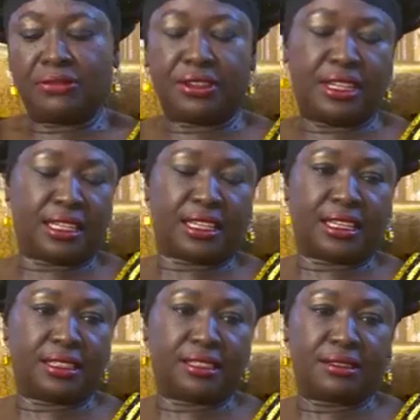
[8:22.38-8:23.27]
feeling,
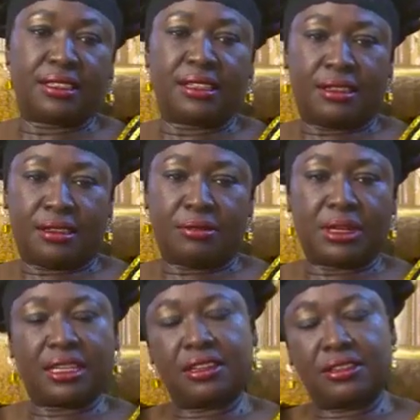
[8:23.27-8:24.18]
and
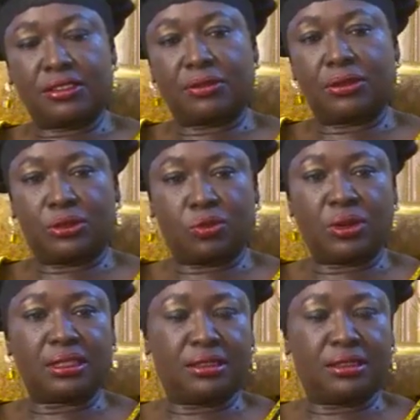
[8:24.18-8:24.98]
by the grace of God, we're